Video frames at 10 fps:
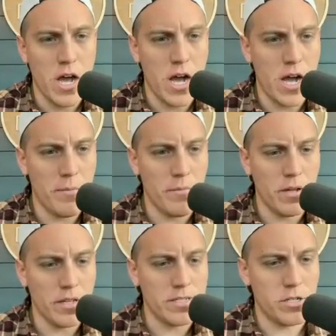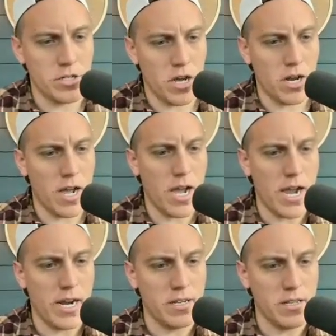Let's just
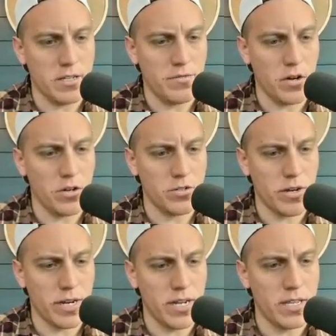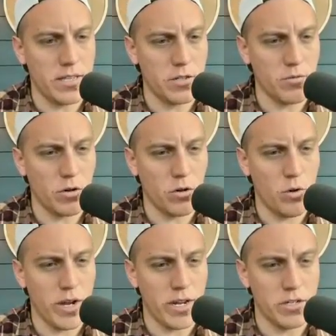unhide these photos so I can hit these real
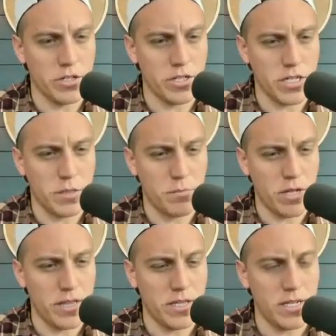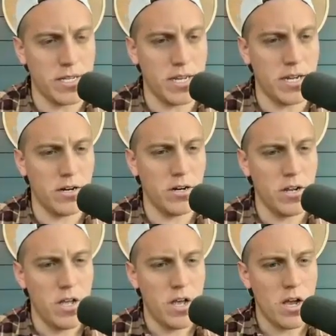quick and just explain these here.
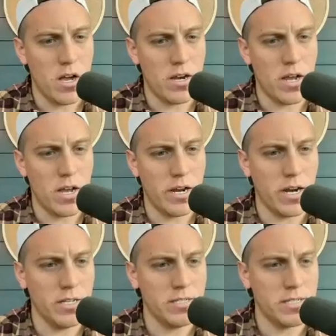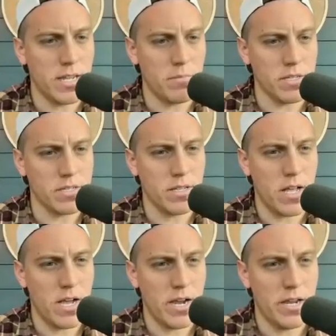Unhide, unskip the
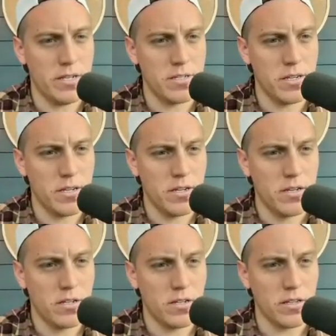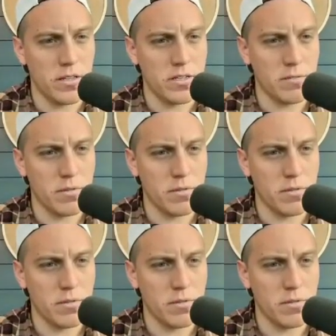slides. Look at this.